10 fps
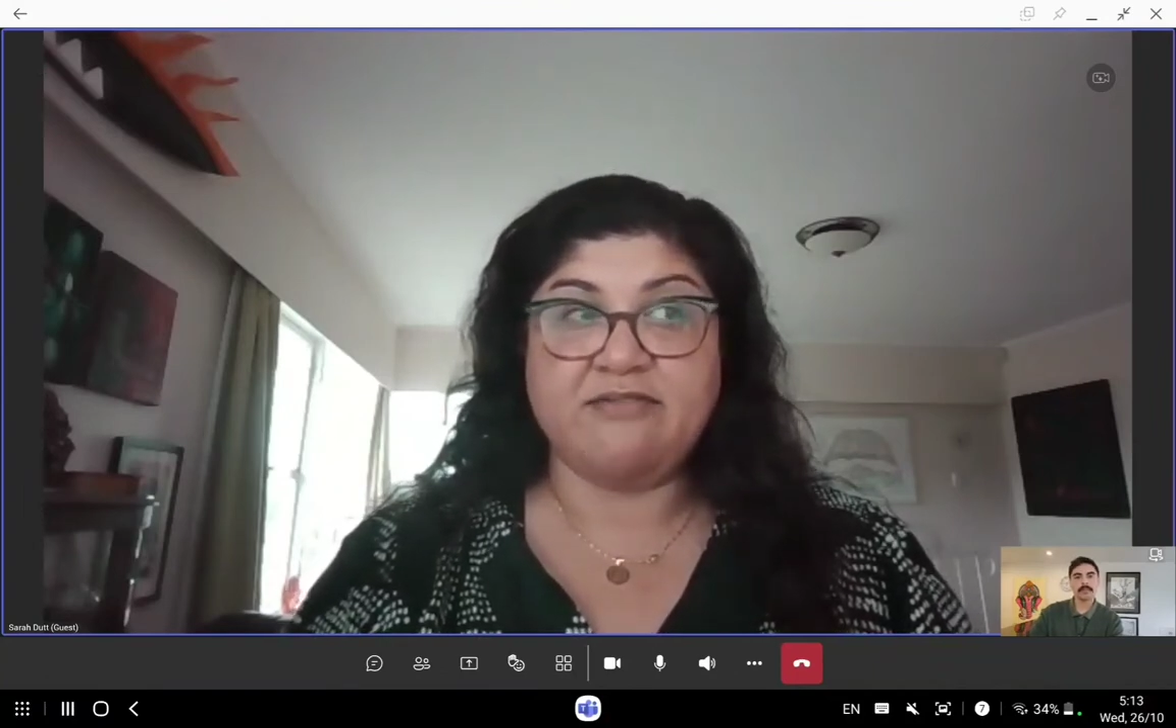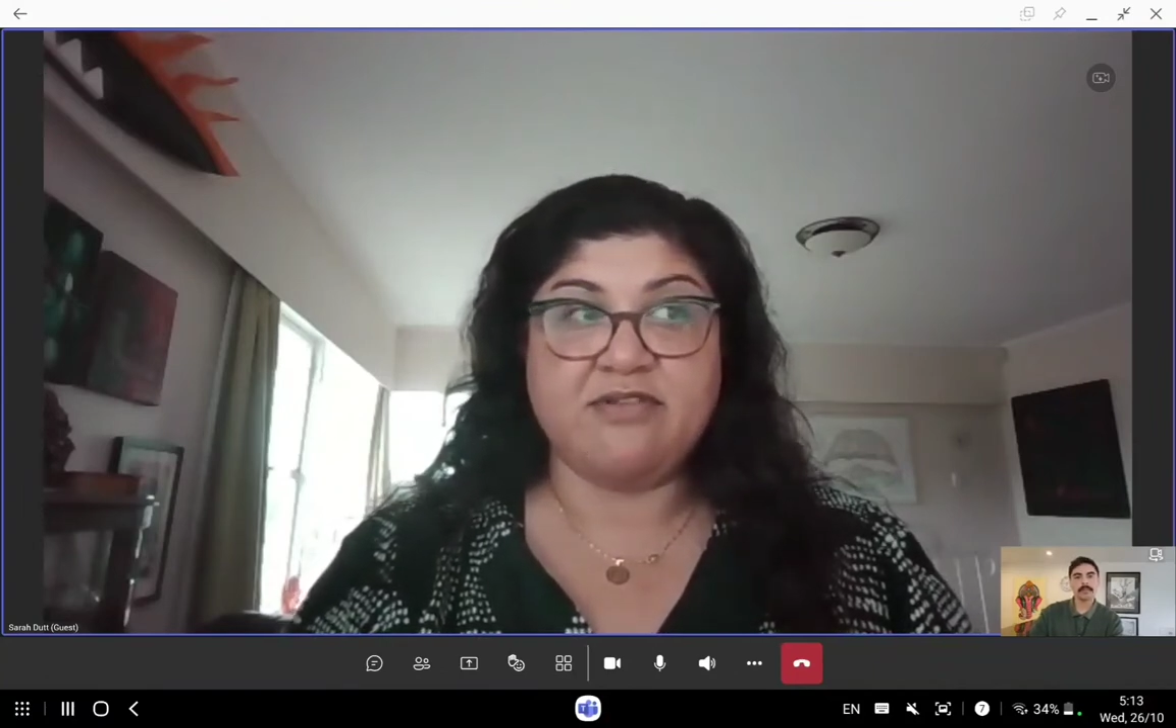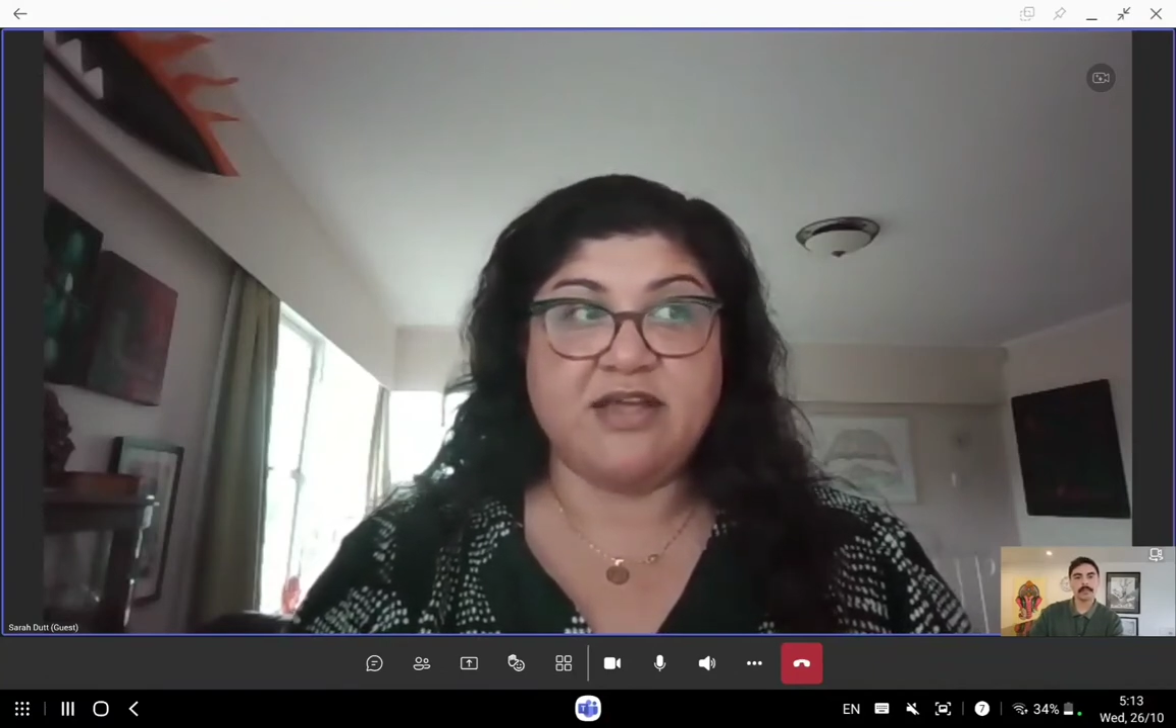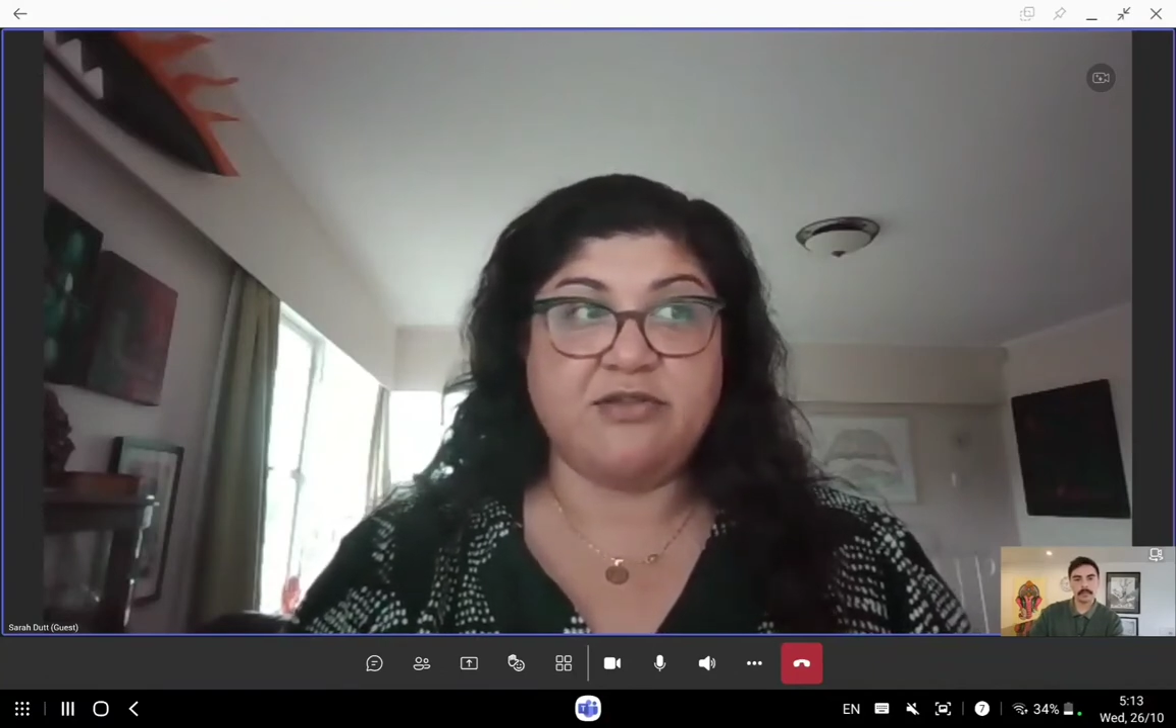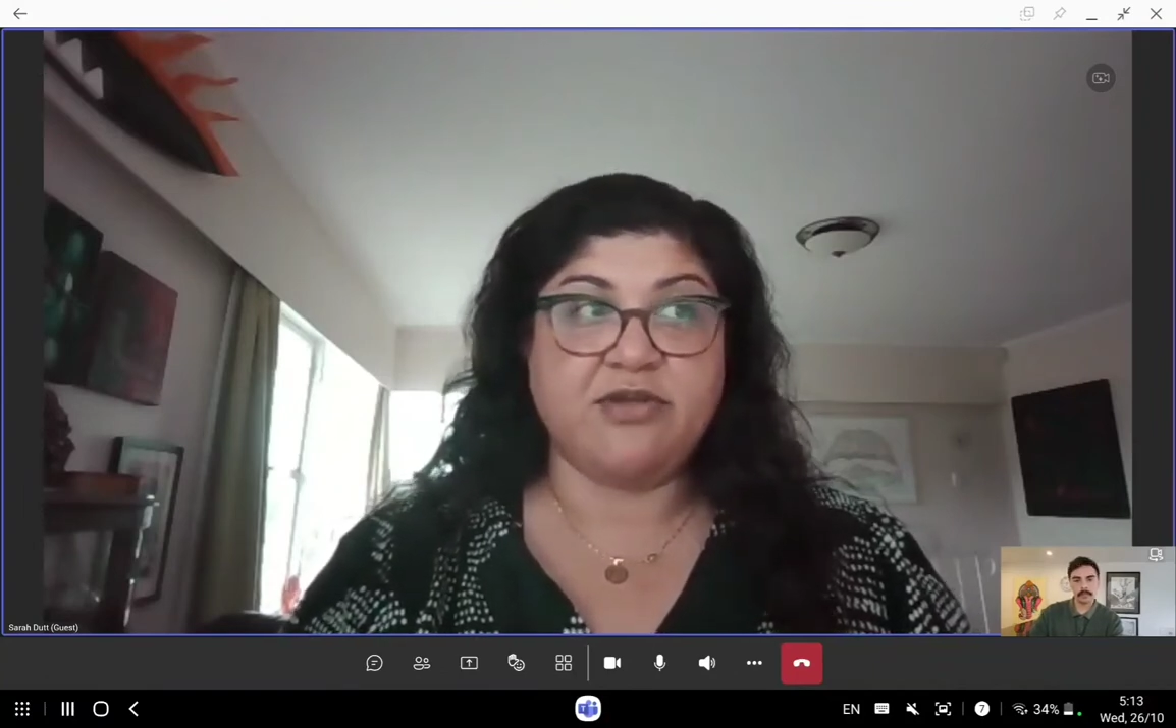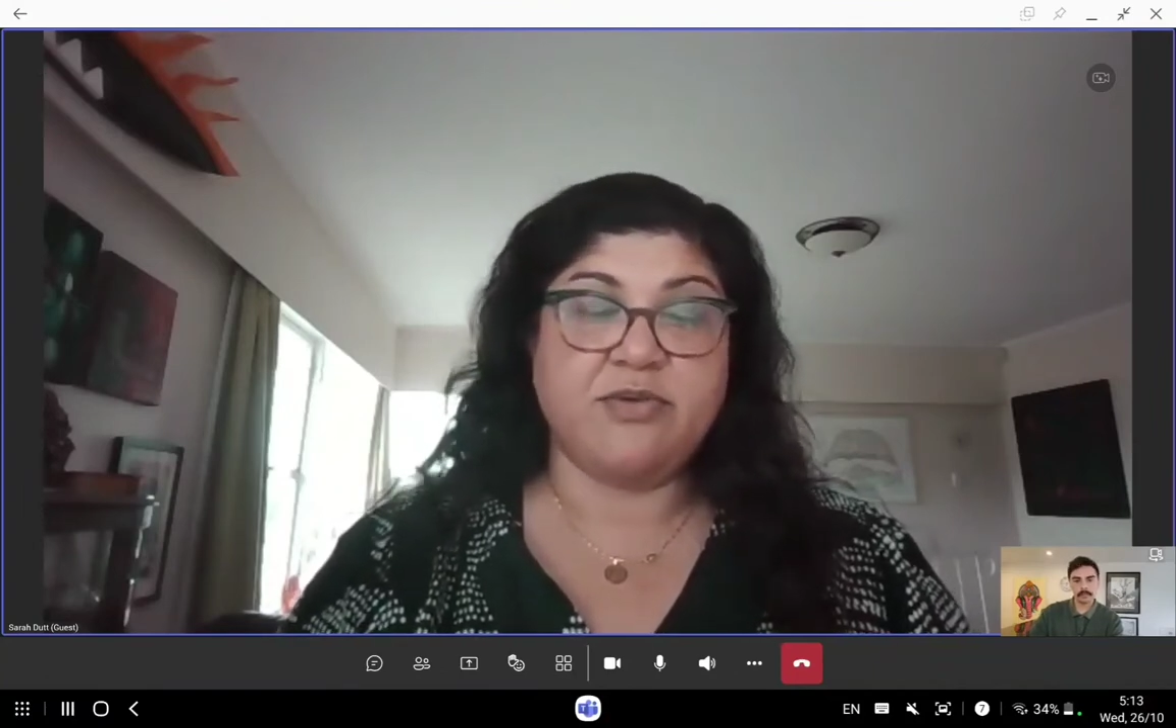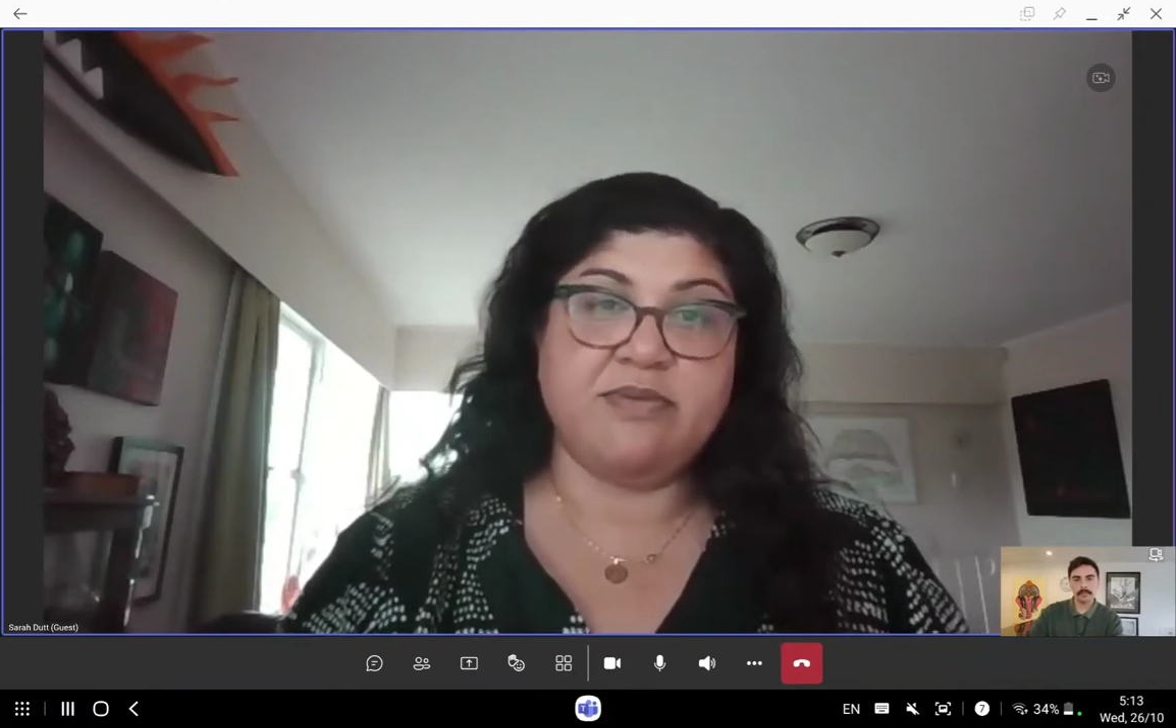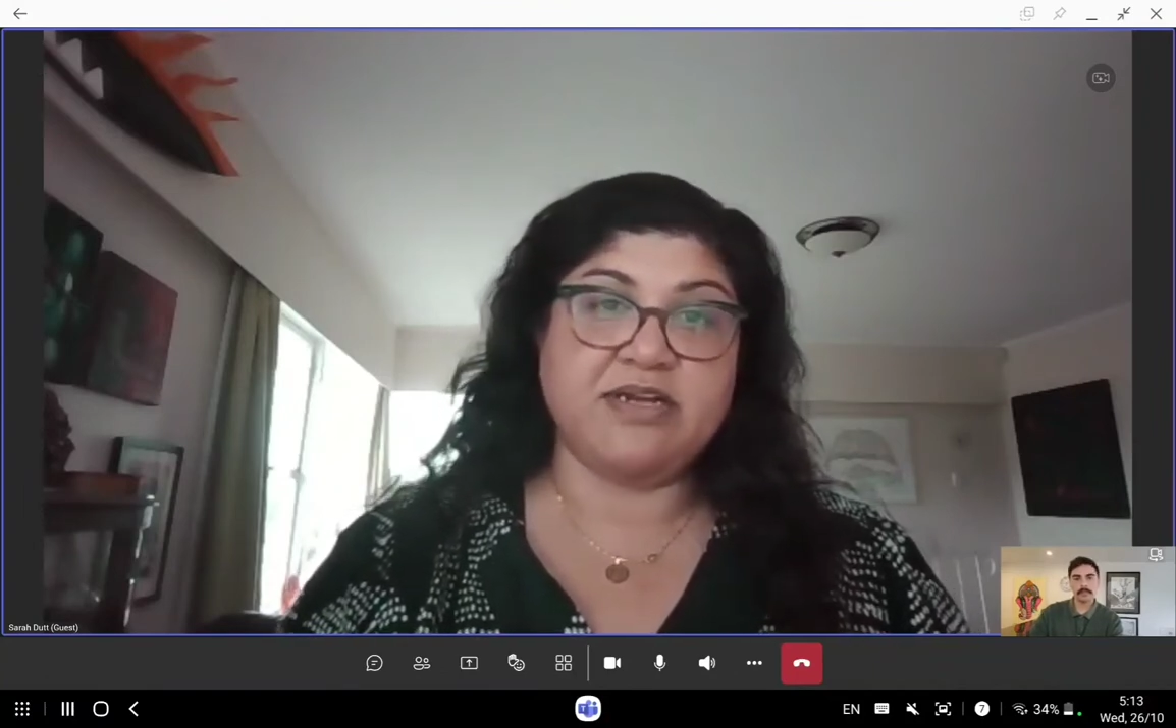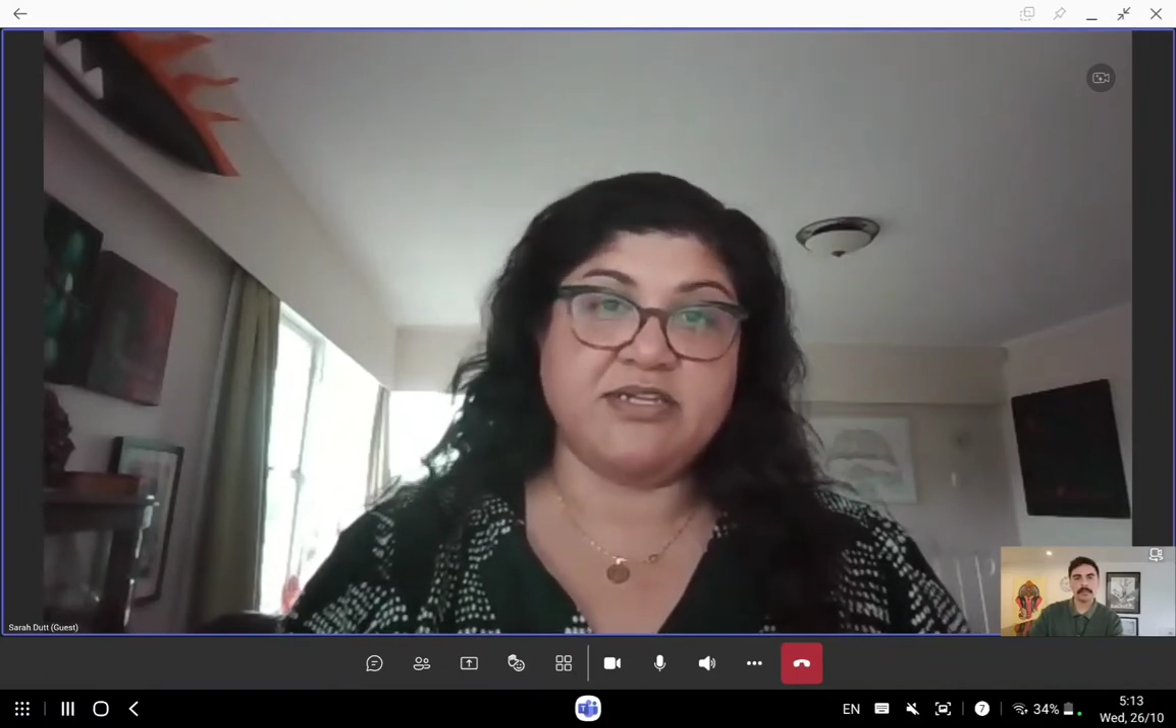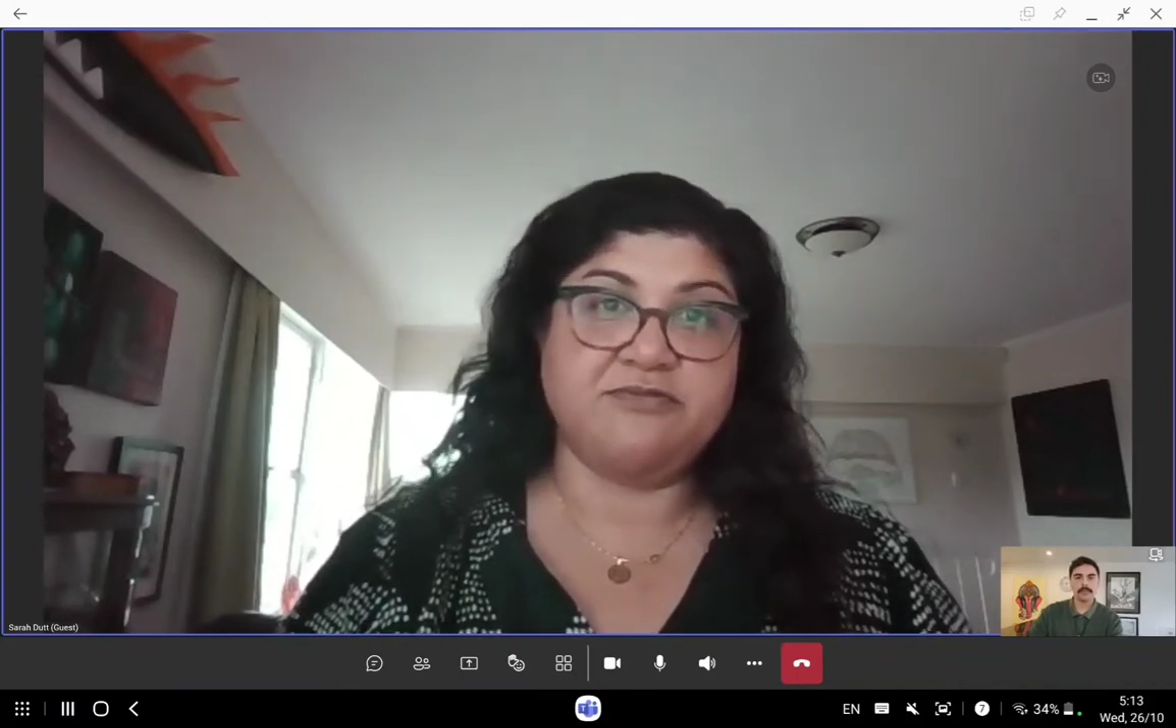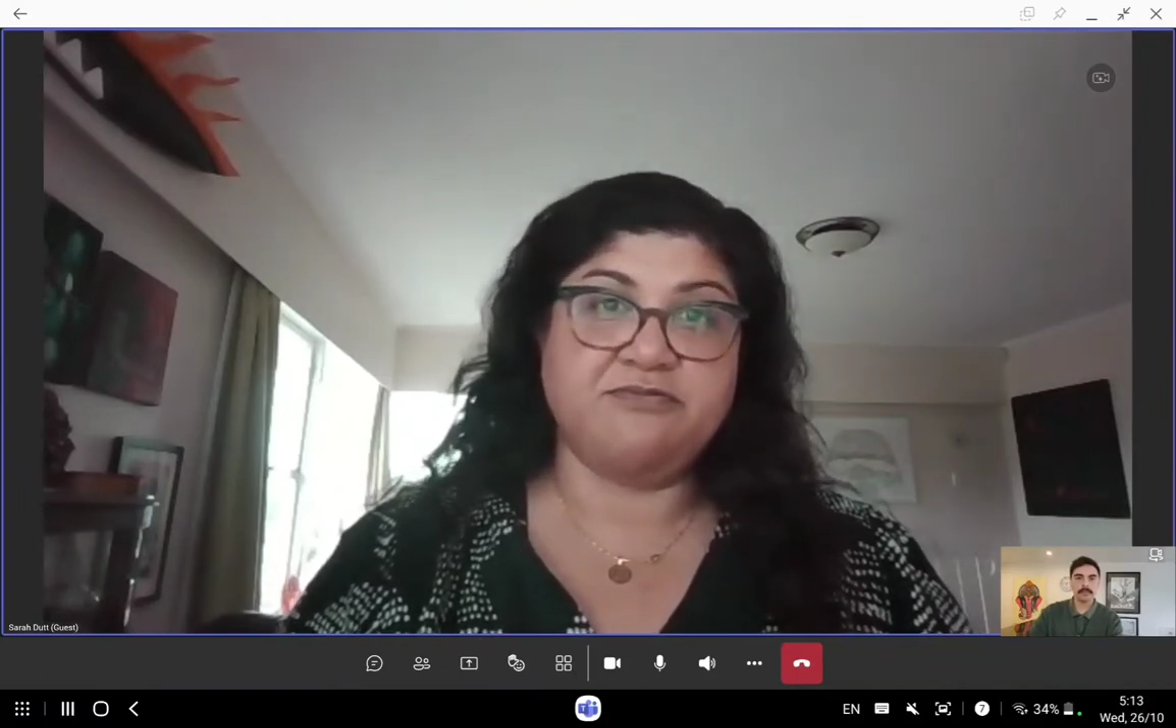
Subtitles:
After that, they went back